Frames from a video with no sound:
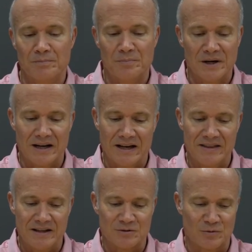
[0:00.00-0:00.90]
But I
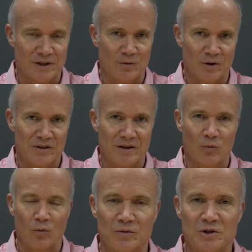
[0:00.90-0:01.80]
think it's really worth it.
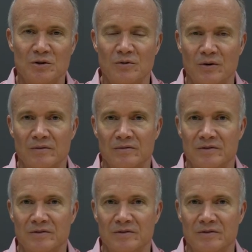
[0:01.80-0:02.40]
Two